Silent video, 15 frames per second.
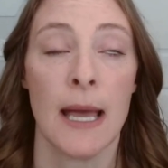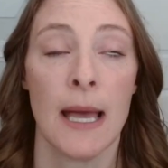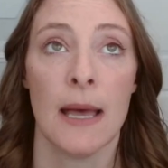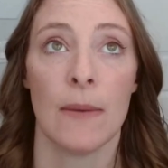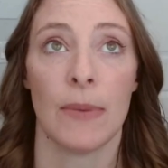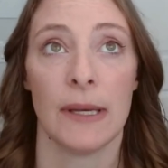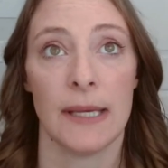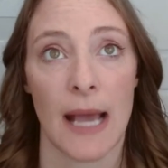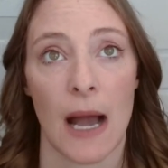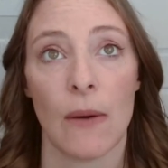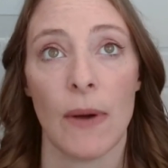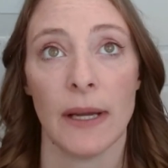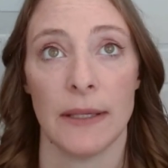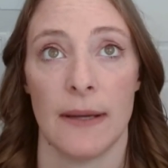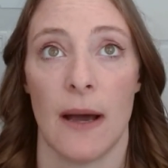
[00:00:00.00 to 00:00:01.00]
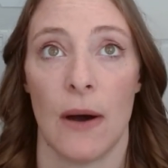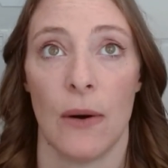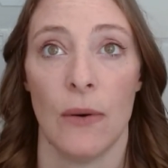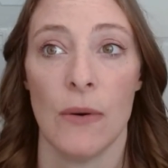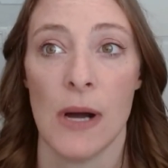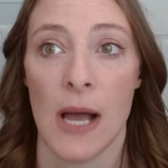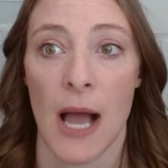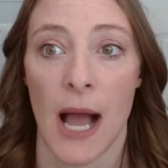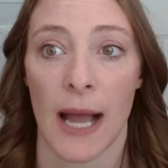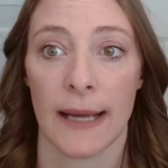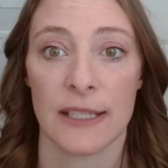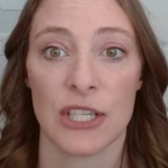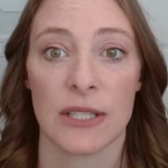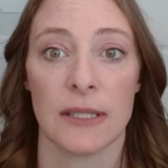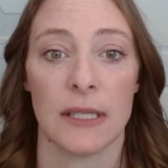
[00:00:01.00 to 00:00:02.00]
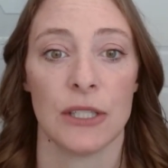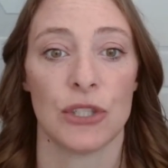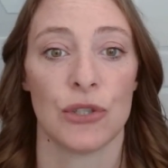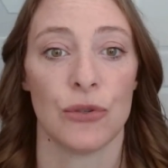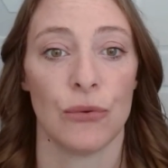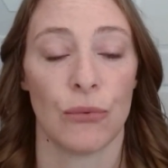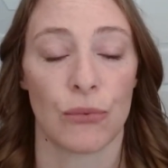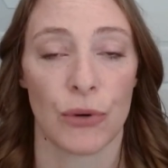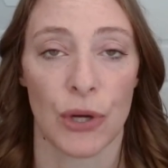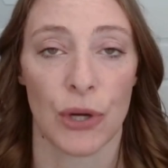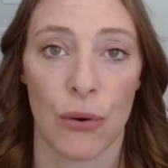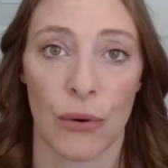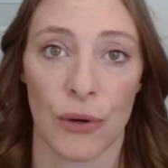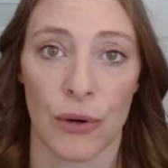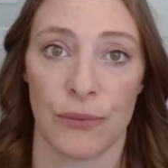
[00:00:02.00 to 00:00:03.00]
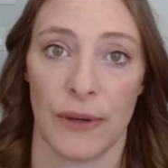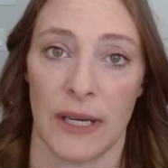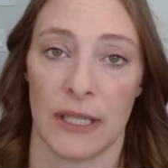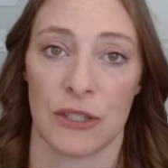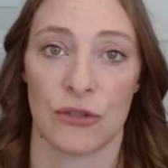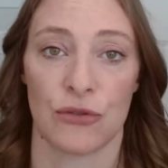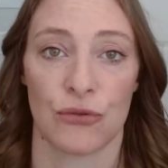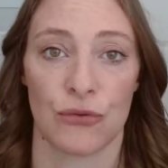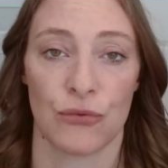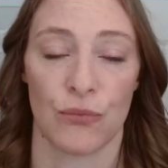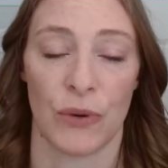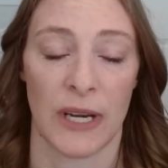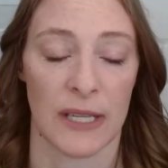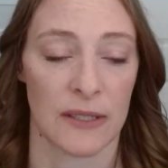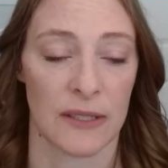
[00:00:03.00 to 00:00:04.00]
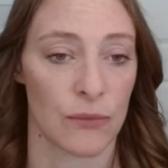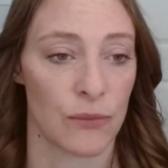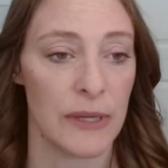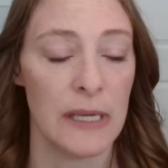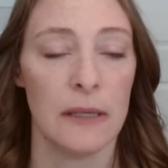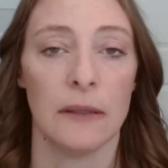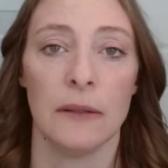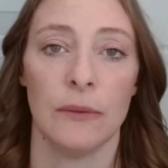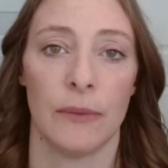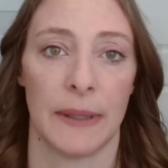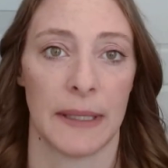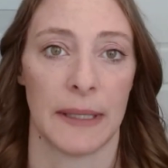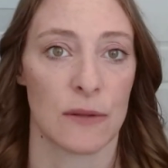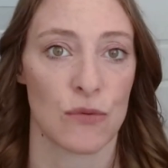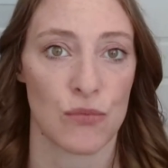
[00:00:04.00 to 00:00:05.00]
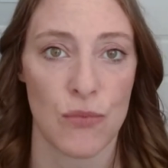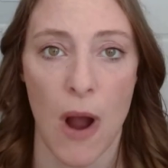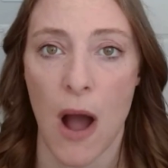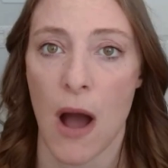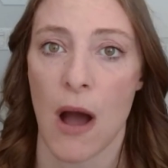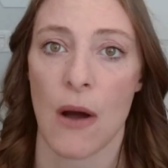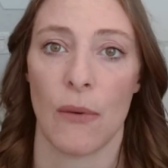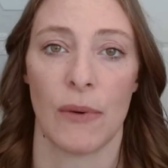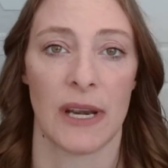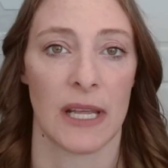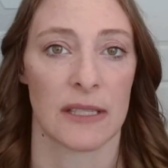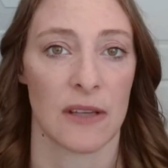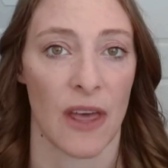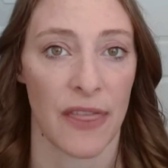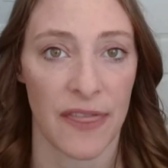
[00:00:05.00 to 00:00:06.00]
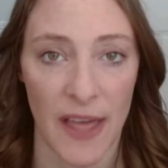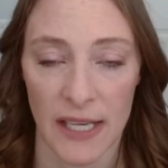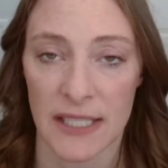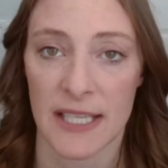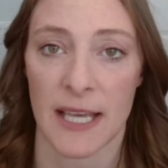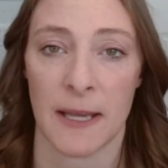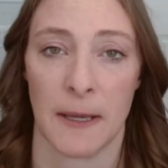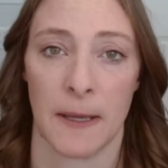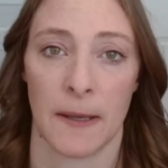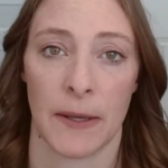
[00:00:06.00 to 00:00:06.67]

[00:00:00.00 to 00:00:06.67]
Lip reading: But now I know I just need to record when it's real, when it's raw, when it's authentic.